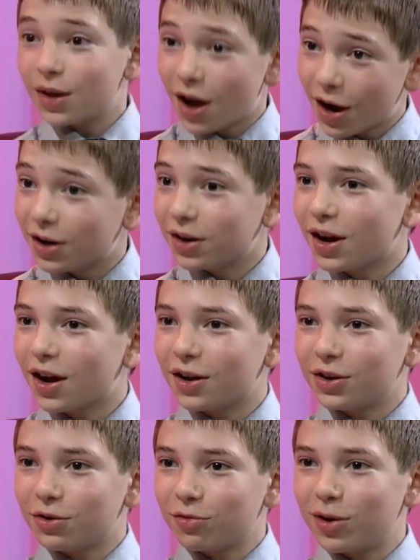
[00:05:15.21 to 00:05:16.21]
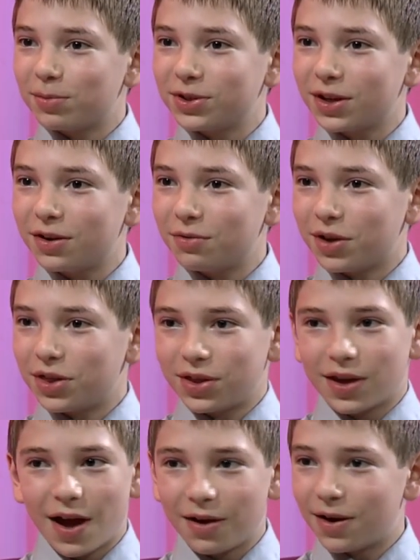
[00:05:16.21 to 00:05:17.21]
on uh, your website with
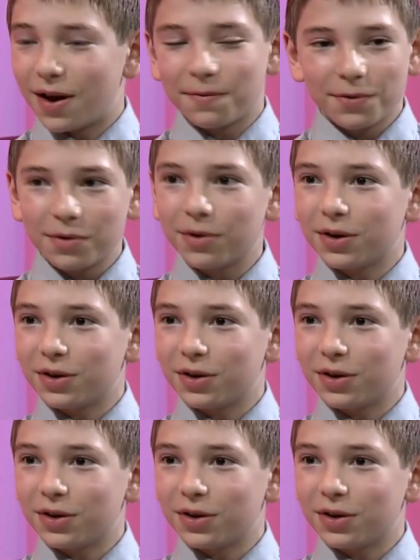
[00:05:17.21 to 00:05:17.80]
everyone,